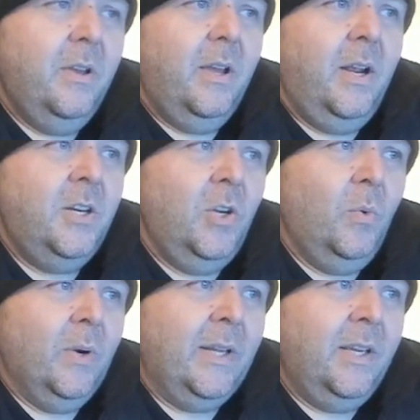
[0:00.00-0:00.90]
and you
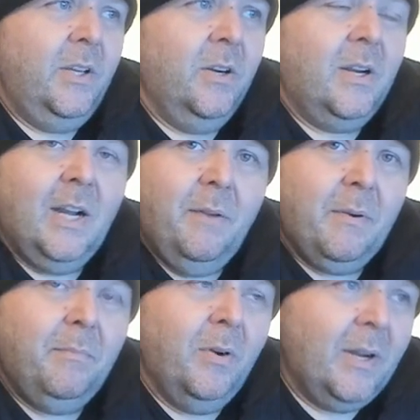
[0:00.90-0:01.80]
want to get your
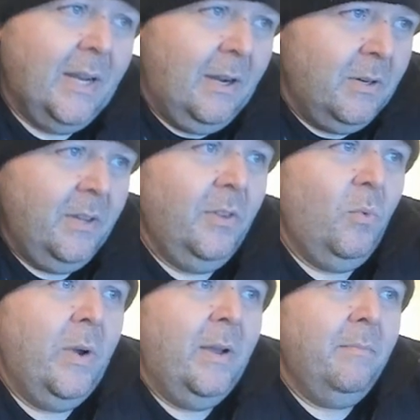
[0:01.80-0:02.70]
comic book out on the
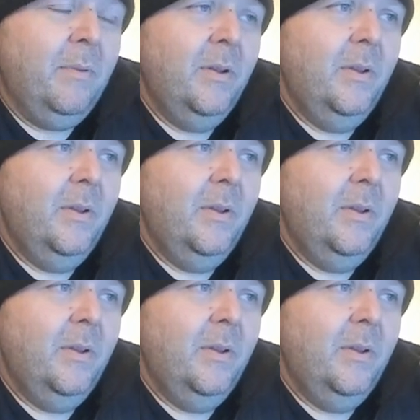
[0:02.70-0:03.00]
web